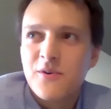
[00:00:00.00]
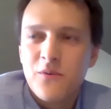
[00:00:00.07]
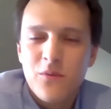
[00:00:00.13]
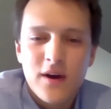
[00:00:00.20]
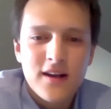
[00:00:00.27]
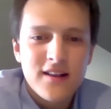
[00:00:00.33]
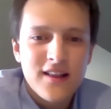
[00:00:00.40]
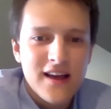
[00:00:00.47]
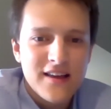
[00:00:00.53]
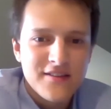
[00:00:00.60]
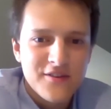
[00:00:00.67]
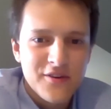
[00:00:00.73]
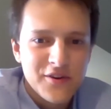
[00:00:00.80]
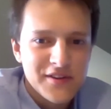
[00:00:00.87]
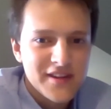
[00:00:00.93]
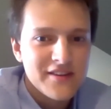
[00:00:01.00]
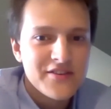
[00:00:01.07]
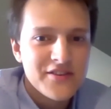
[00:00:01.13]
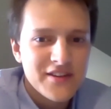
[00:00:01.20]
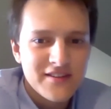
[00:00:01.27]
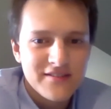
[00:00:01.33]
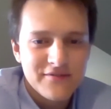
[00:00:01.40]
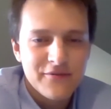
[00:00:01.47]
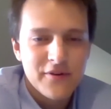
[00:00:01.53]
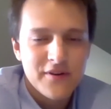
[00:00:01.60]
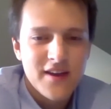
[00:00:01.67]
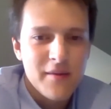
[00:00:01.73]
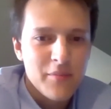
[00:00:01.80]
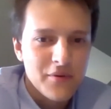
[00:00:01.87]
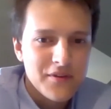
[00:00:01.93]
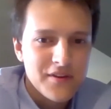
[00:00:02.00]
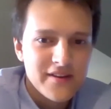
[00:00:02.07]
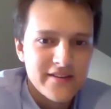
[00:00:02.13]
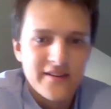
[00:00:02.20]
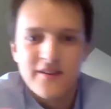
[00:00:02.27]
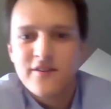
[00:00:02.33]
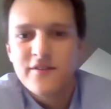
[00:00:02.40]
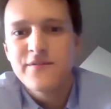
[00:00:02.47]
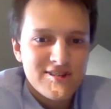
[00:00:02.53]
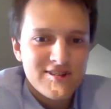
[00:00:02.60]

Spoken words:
what classes are you teaching, for example, this year?